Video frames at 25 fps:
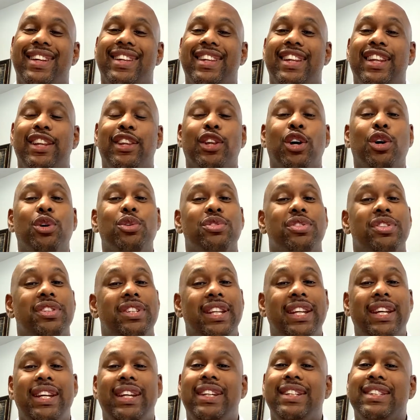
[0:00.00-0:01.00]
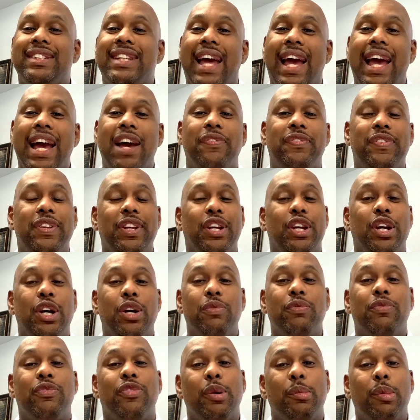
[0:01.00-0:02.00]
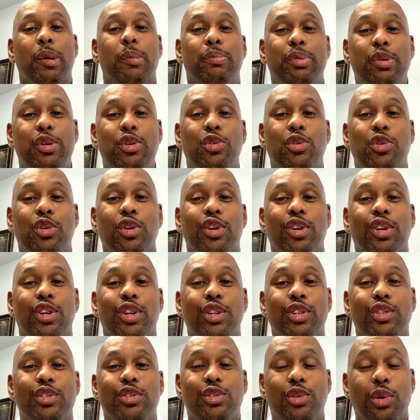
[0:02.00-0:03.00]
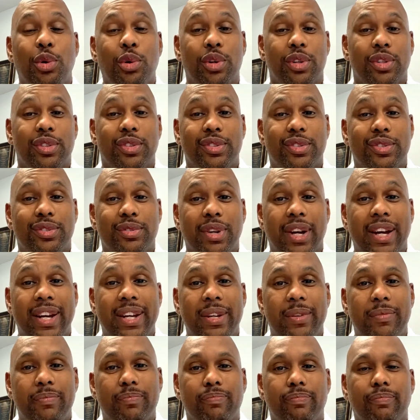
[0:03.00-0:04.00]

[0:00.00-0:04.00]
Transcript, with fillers: then those things have to come from a pure source, right?